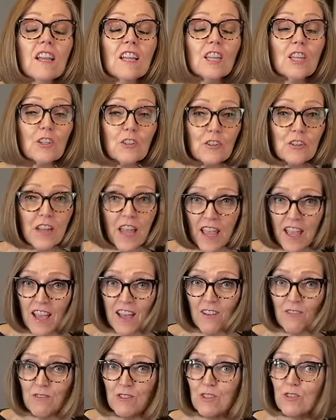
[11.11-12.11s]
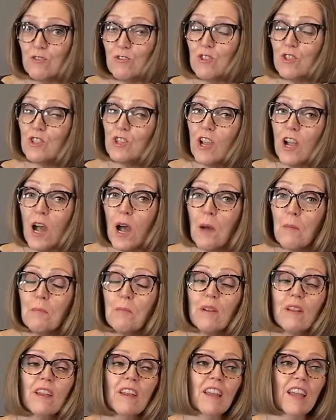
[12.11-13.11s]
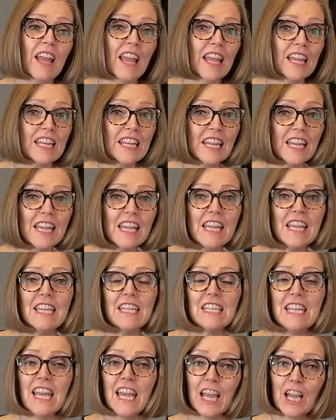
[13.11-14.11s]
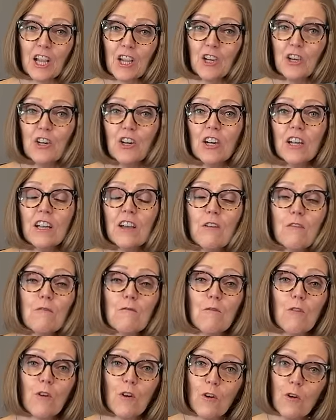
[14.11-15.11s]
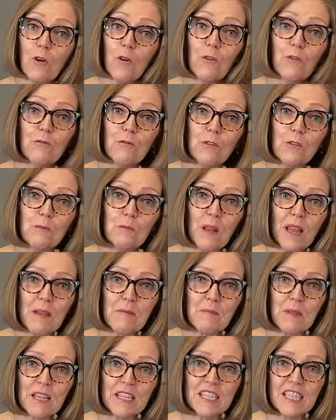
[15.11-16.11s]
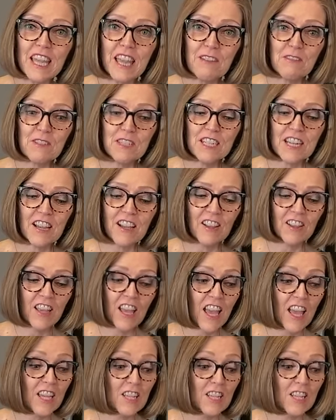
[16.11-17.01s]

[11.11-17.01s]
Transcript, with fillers: learn how to shop and eat and cook for a whole food plant-based lifestyle.